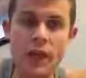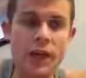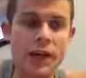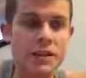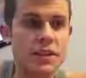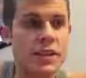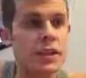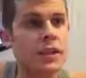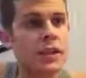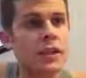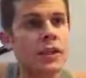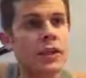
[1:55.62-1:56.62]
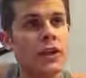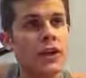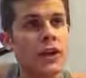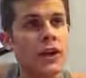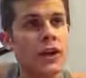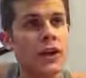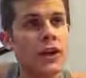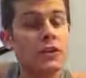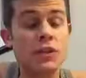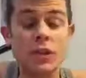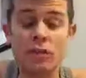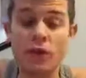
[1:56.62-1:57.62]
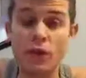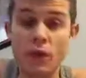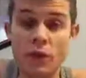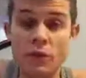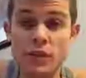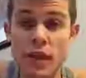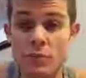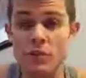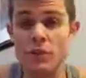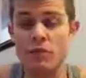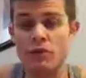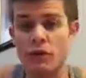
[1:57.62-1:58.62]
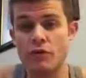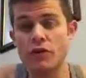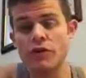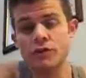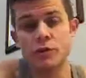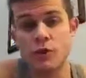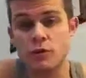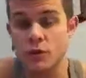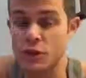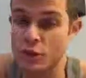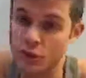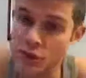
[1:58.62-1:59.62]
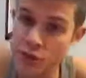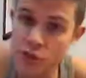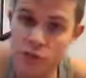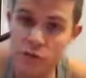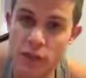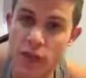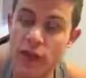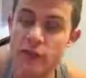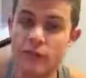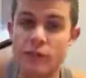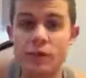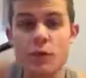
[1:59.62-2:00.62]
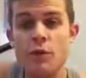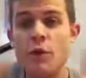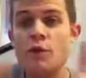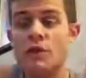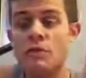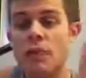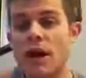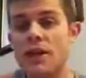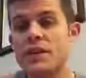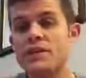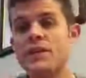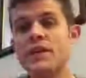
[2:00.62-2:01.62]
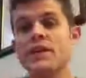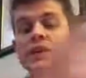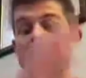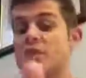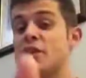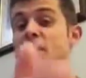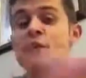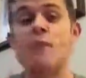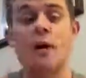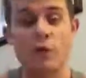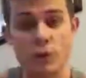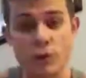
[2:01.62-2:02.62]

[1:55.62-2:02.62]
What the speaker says: And until I found out whose name was on the front of it, which was Justin Jus Fly. If you don't know who this man is, then you need to check him out